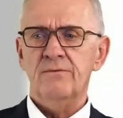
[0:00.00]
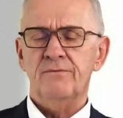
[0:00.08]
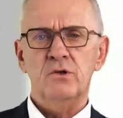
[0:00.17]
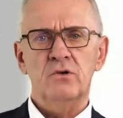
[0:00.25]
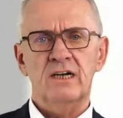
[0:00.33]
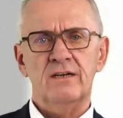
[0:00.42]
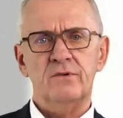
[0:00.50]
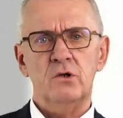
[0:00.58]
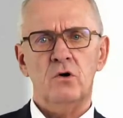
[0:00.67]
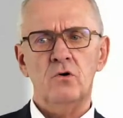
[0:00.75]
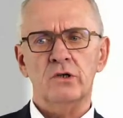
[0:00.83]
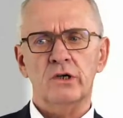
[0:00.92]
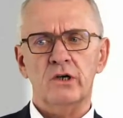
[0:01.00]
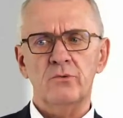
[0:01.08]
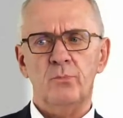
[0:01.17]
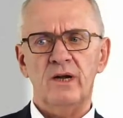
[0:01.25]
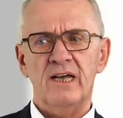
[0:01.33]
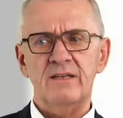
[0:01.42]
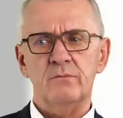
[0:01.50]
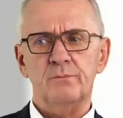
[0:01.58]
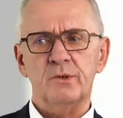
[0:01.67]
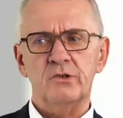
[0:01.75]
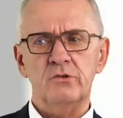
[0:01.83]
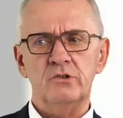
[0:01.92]
If you have longer
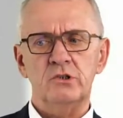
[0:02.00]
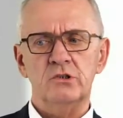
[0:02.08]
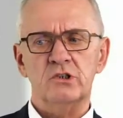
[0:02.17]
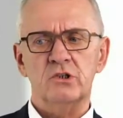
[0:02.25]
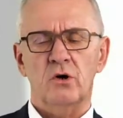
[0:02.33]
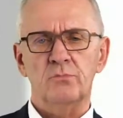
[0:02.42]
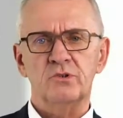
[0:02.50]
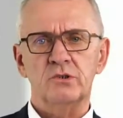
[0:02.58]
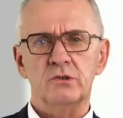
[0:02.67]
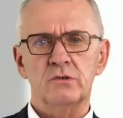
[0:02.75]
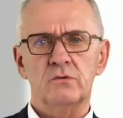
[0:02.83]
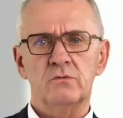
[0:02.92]
unplanned production stops,